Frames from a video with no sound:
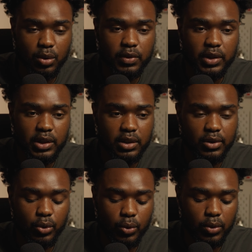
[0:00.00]
overheat
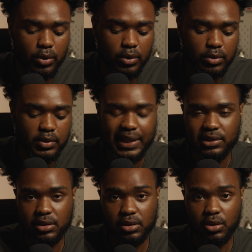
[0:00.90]
or it has
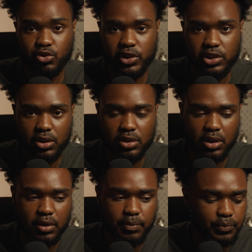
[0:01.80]
a slow recharge
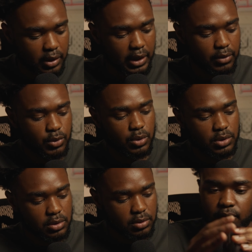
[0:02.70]
time. Now of course,